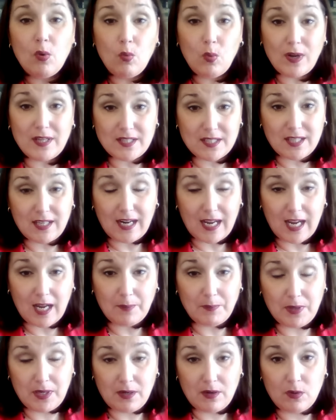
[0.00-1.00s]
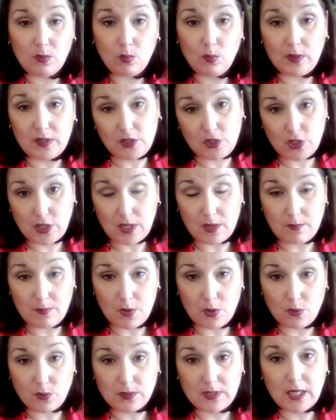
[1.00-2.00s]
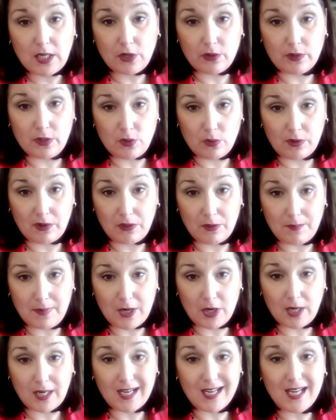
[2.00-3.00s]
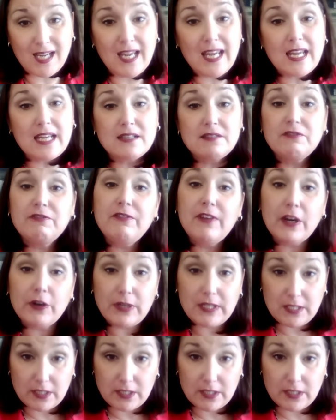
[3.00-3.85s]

What's going to happen with GMOs here in North America is very